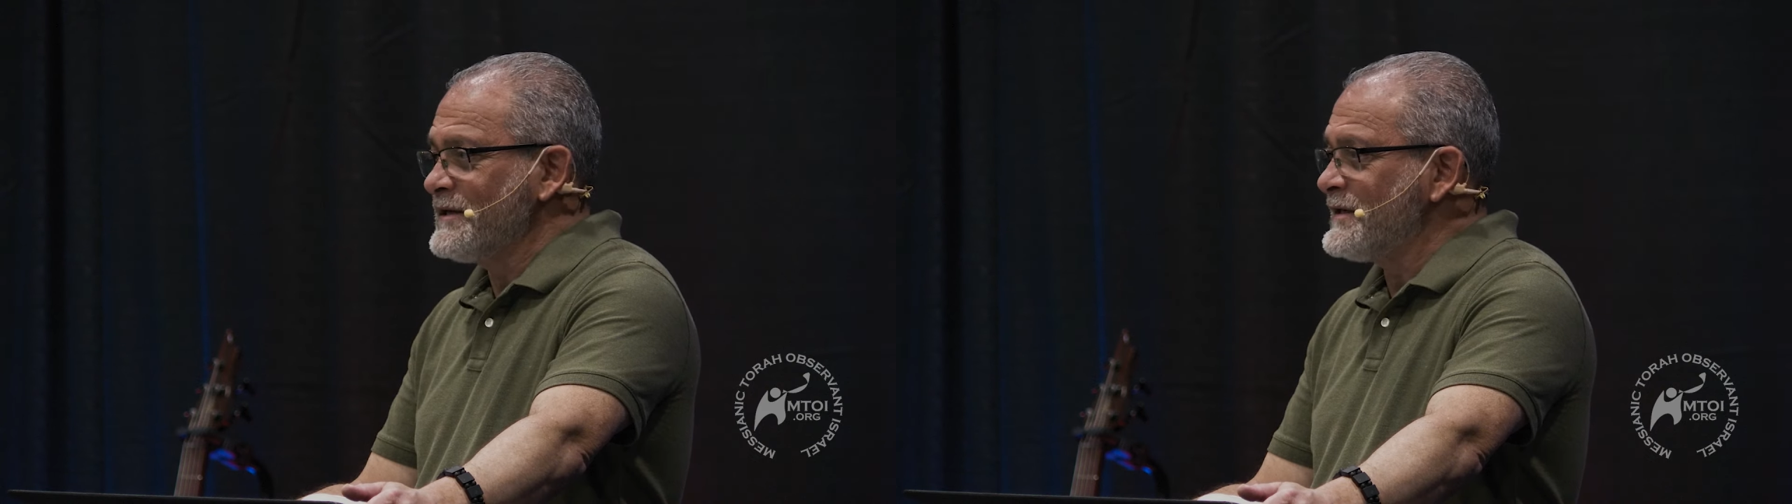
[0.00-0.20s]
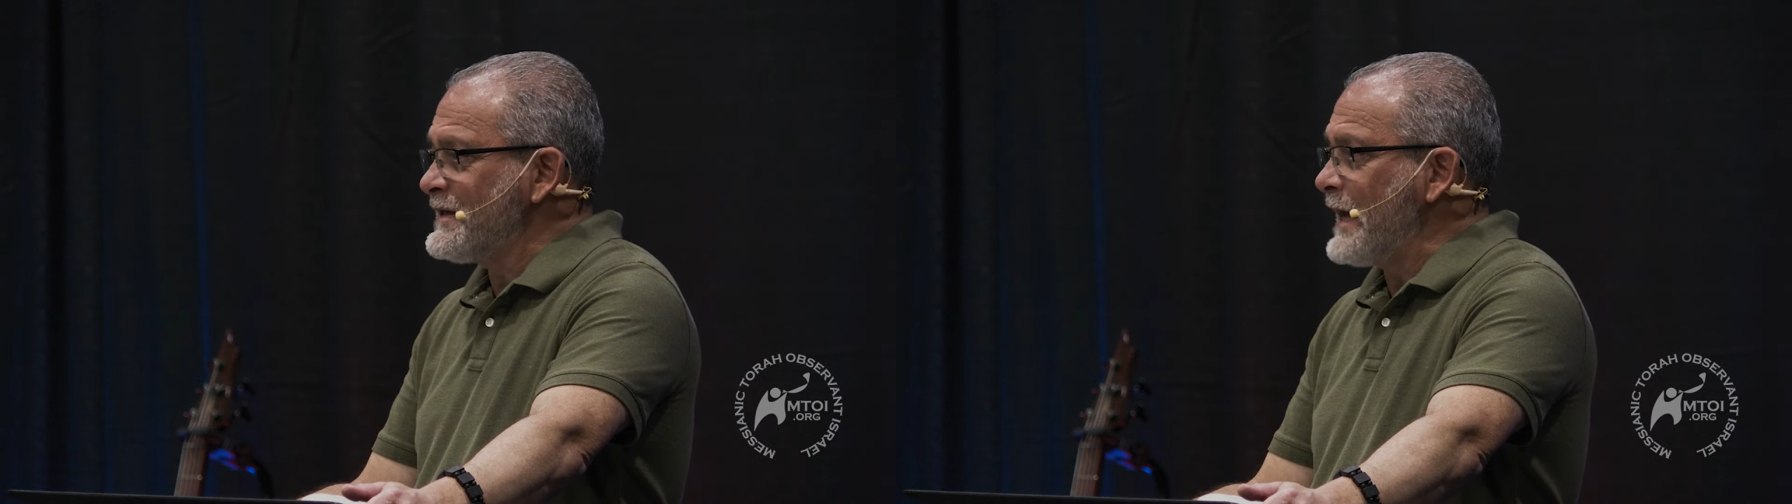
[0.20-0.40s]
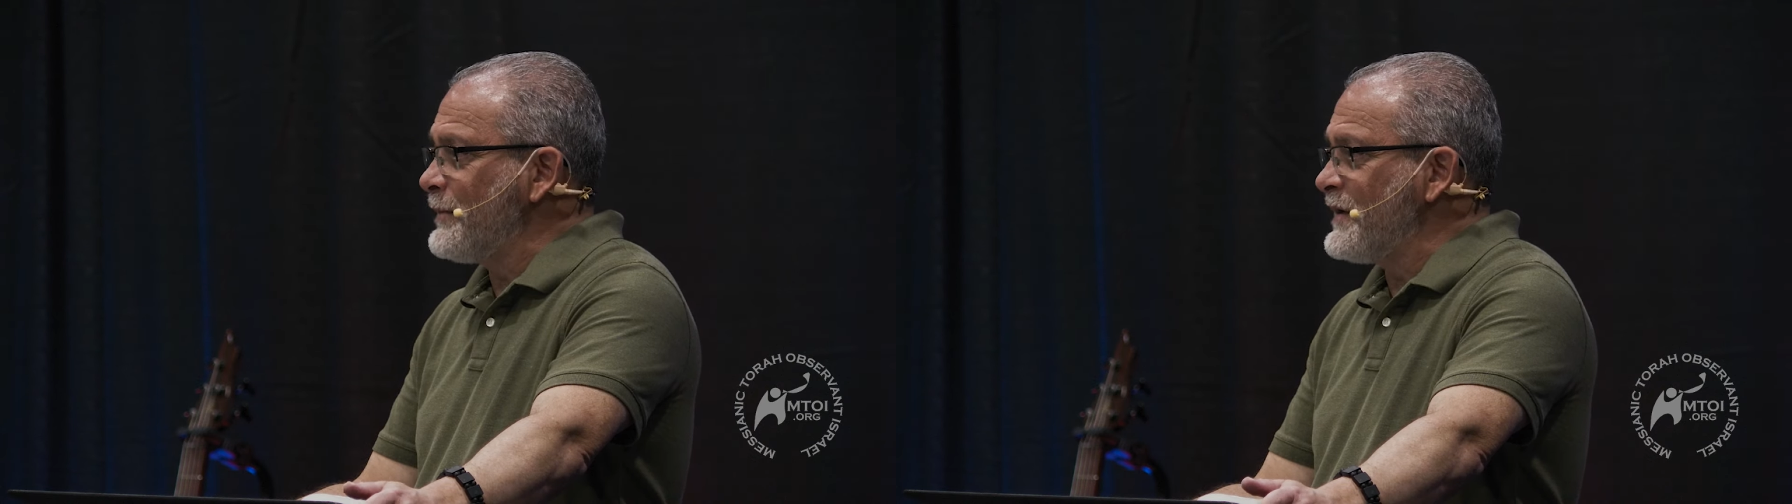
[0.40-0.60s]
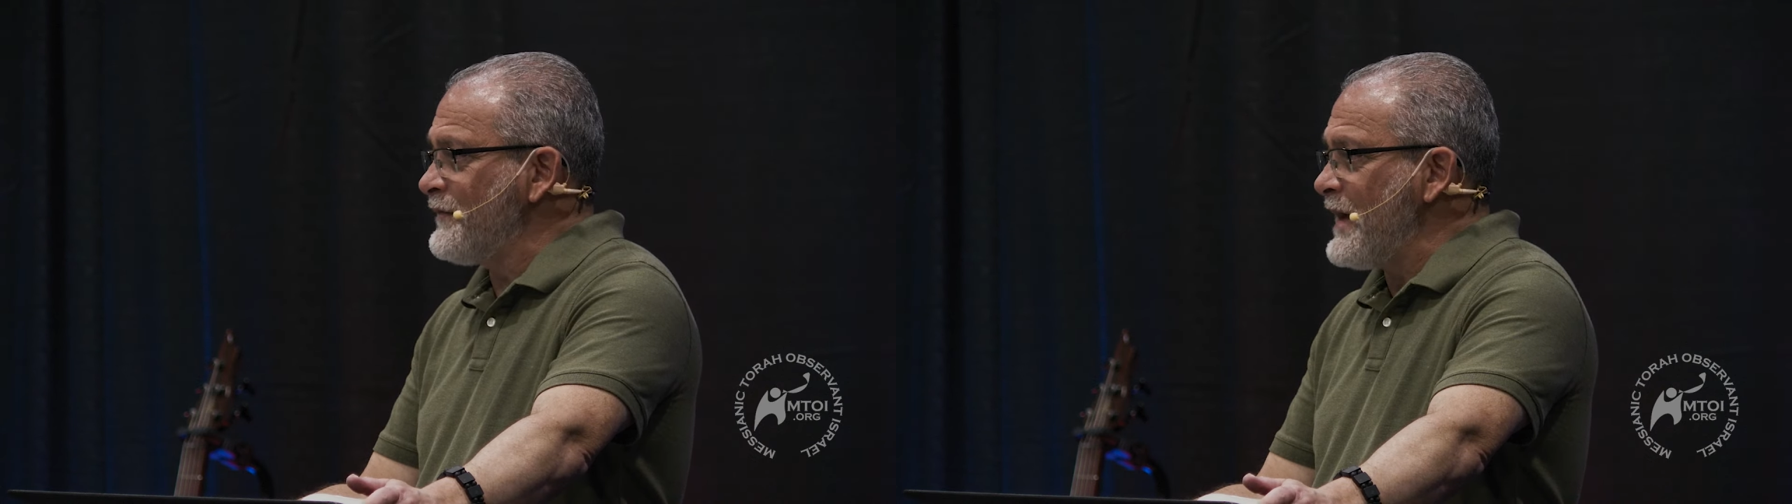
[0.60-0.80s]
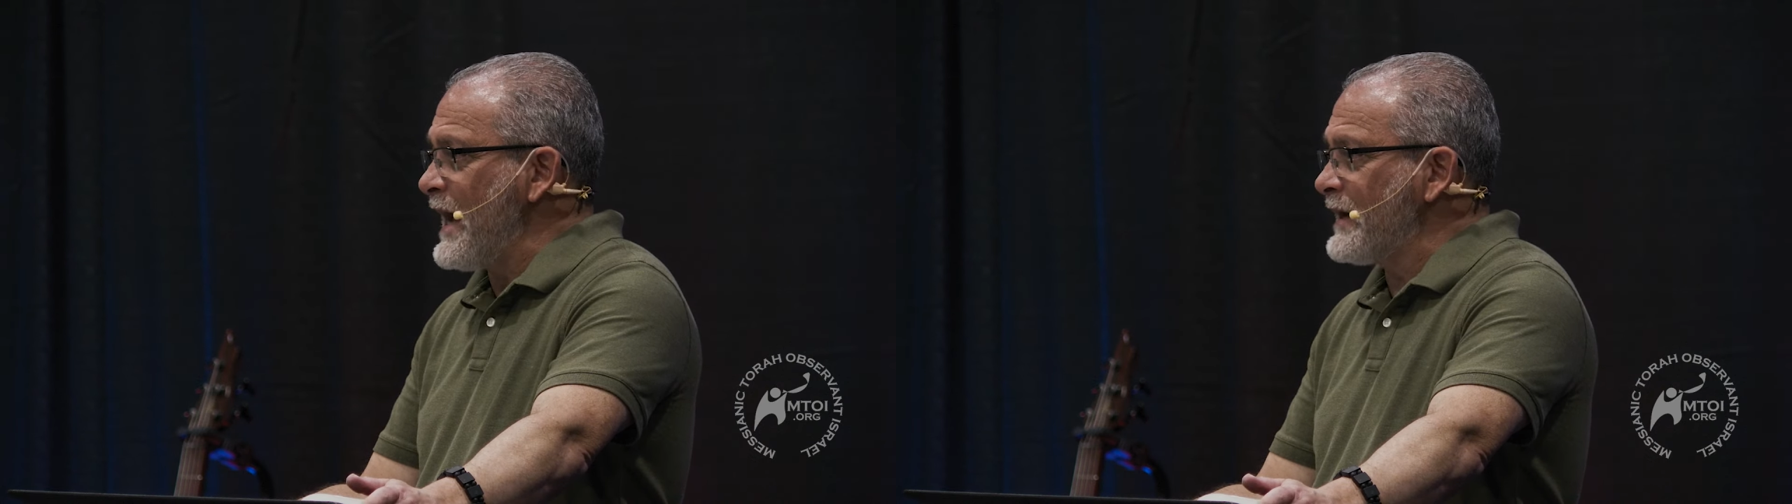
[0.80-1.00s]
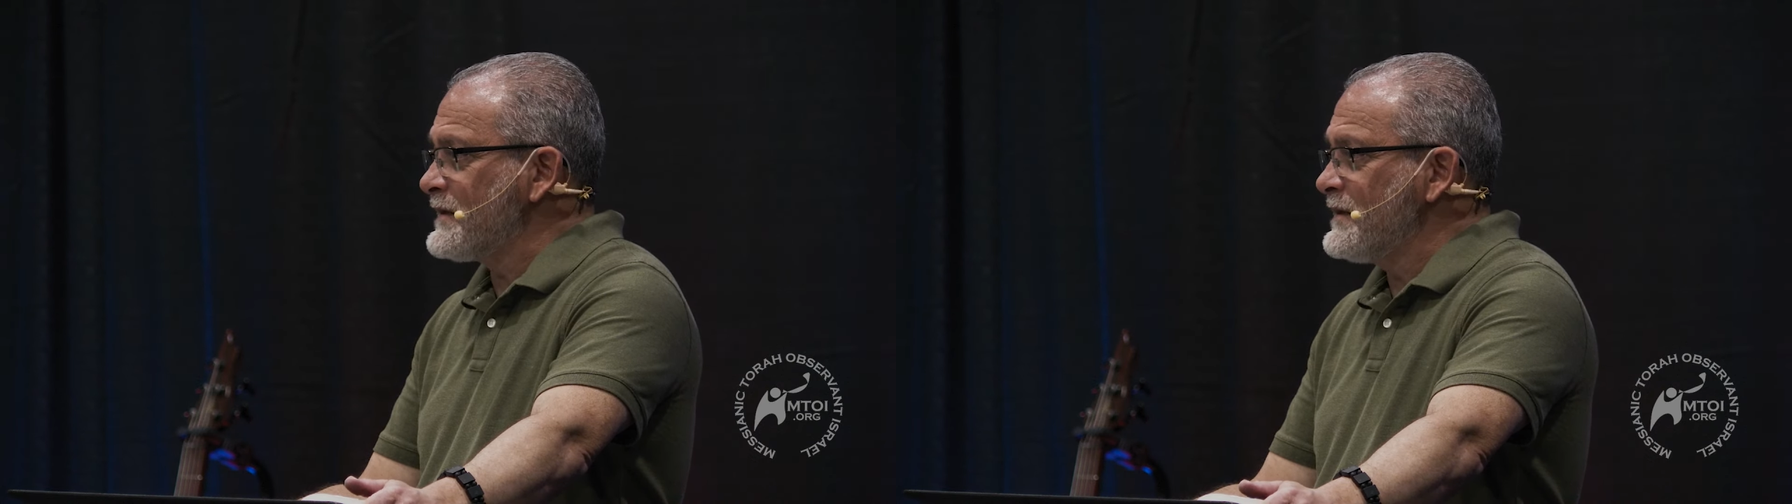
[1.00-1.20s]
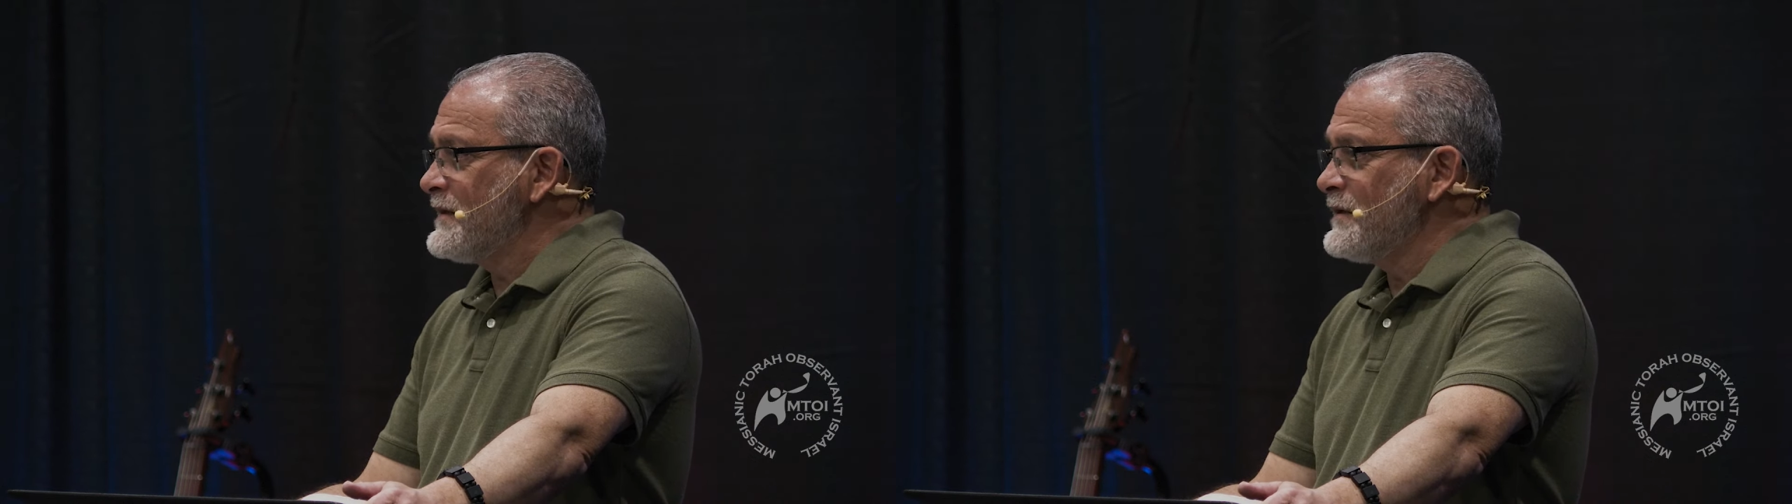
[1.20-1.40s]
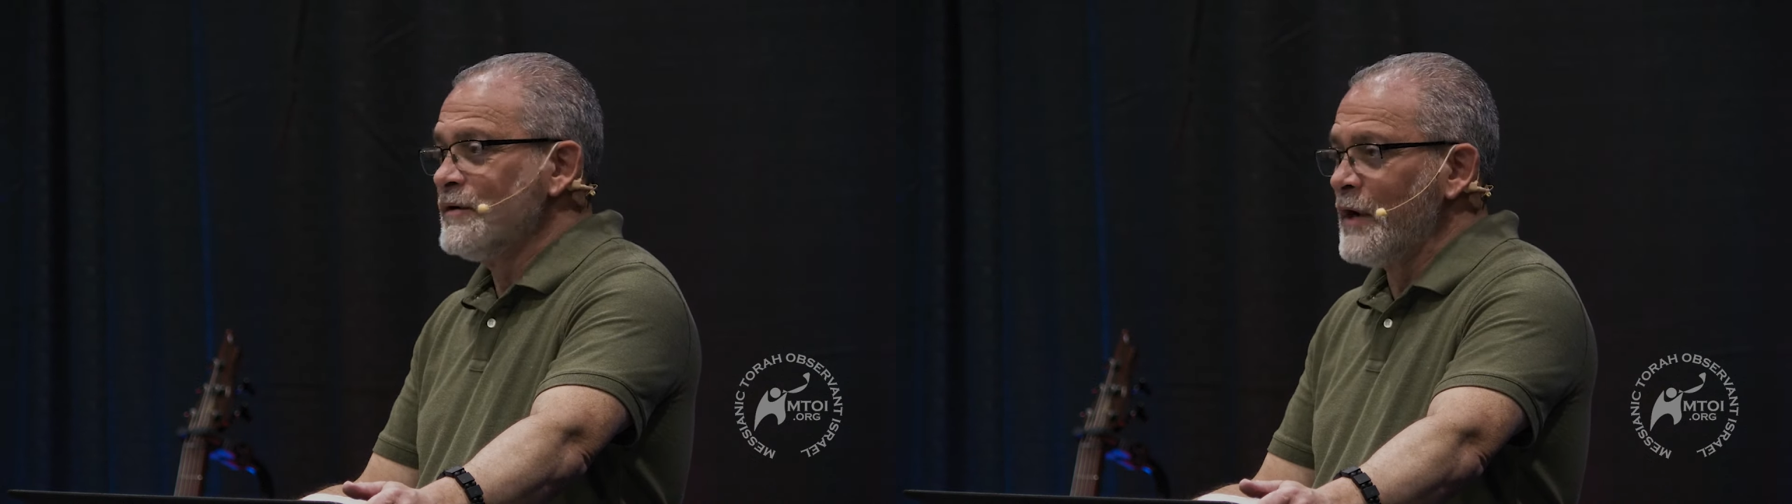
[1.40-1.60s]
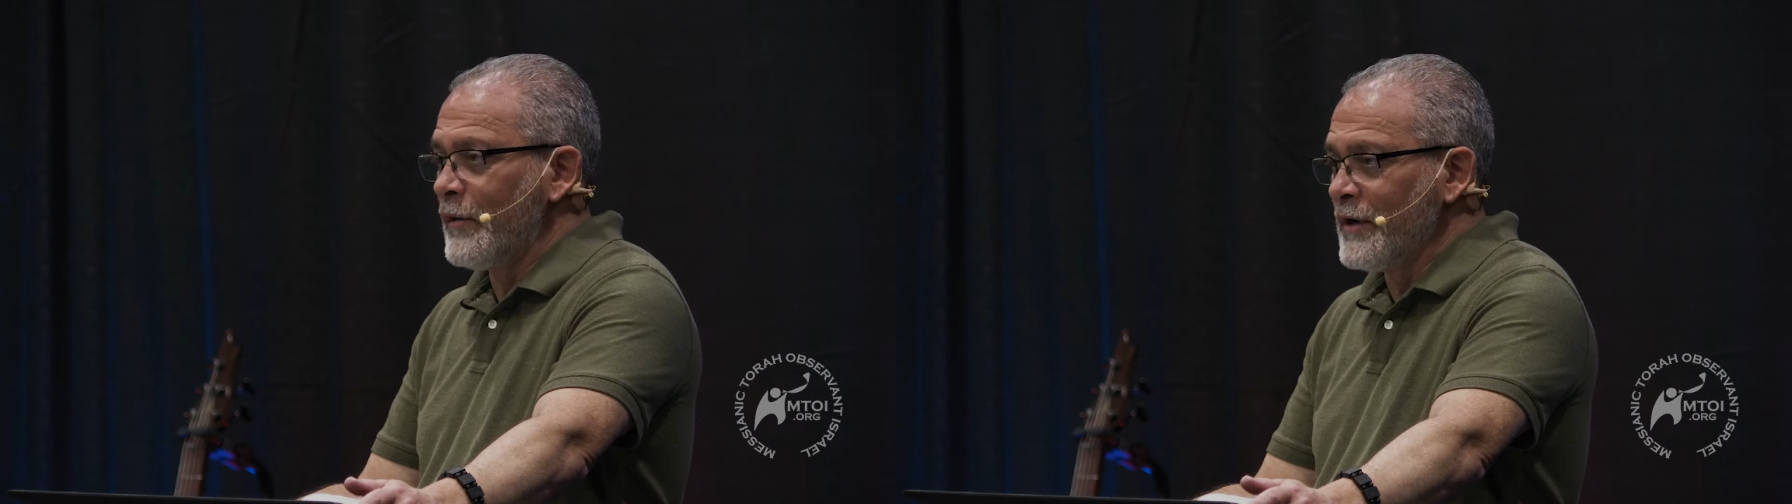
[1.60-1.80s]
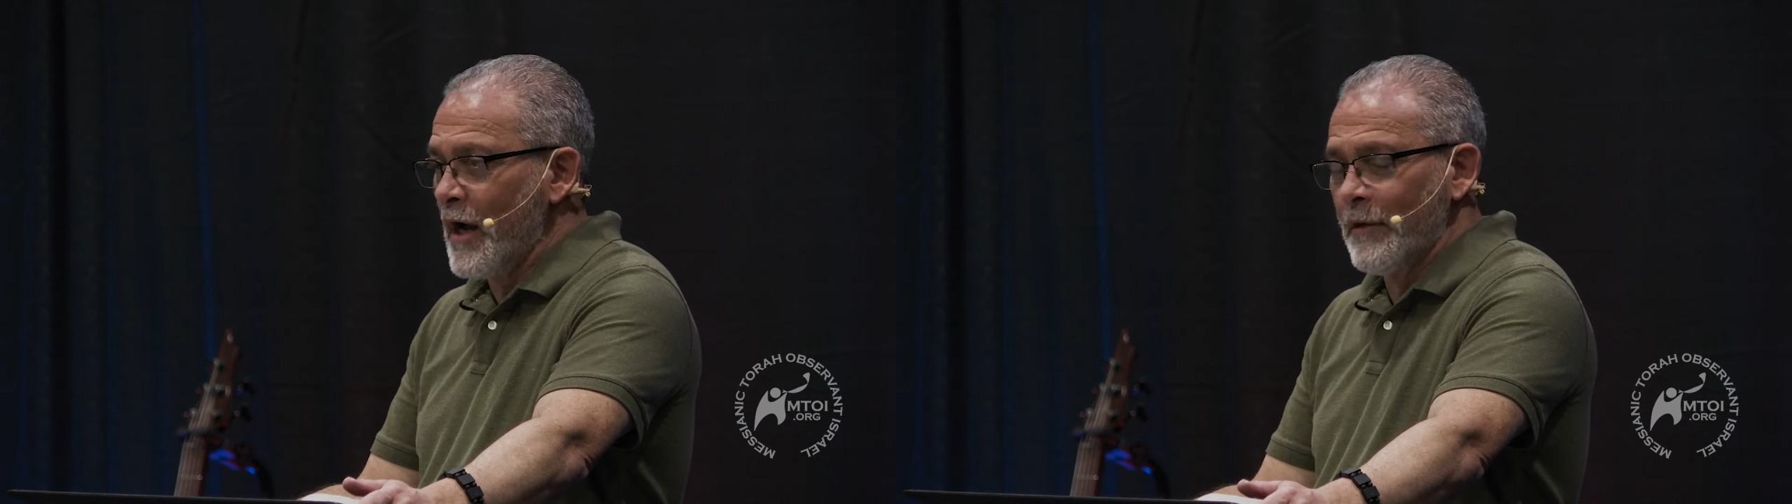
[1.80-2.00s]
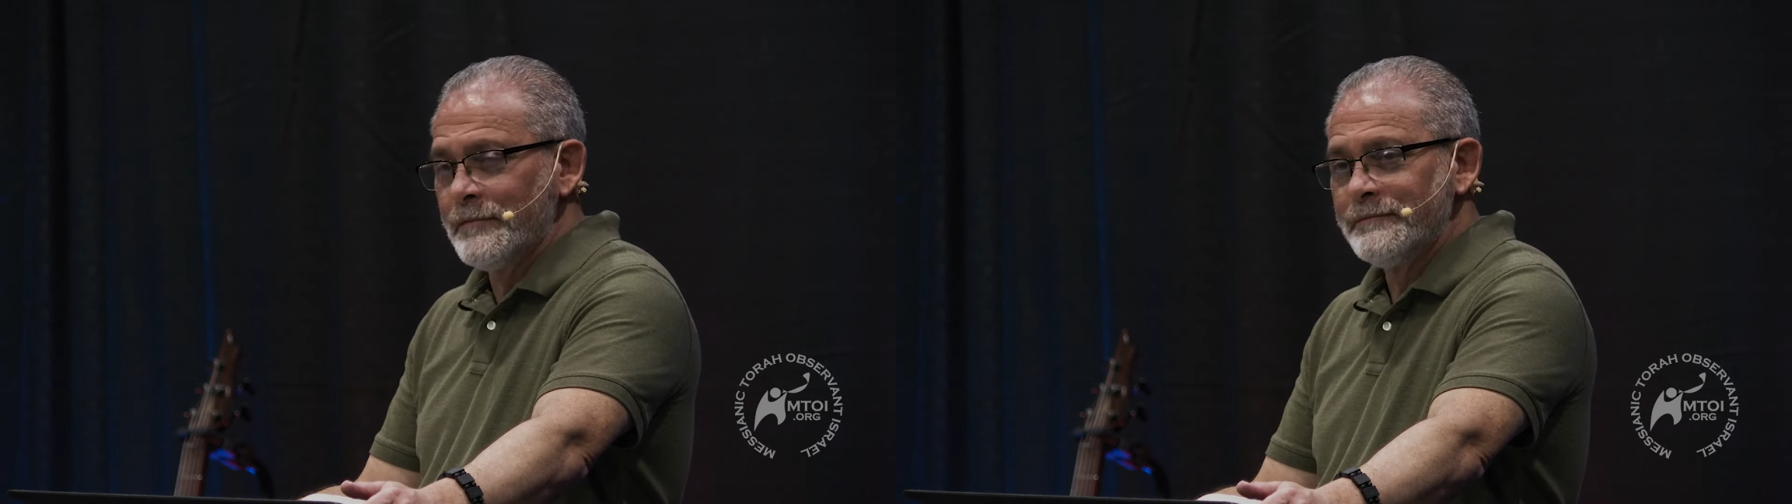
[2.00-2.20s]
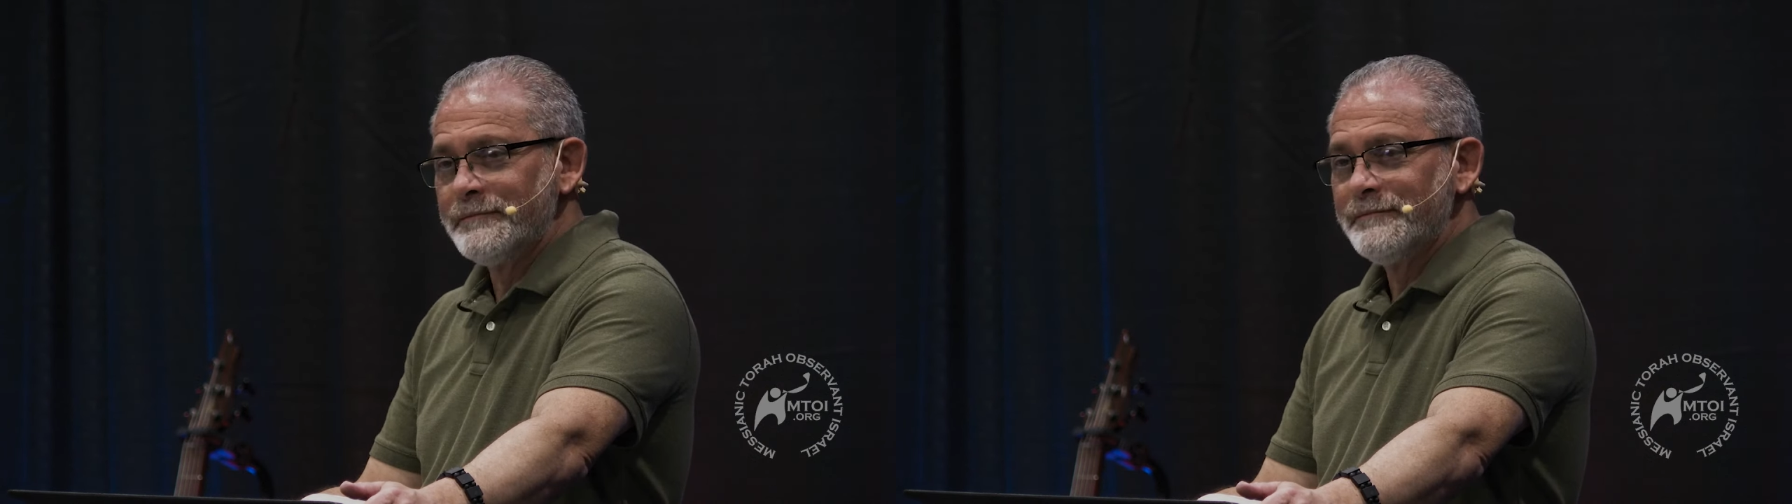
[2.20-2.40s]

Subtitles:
It's a statement of fact. You don't know.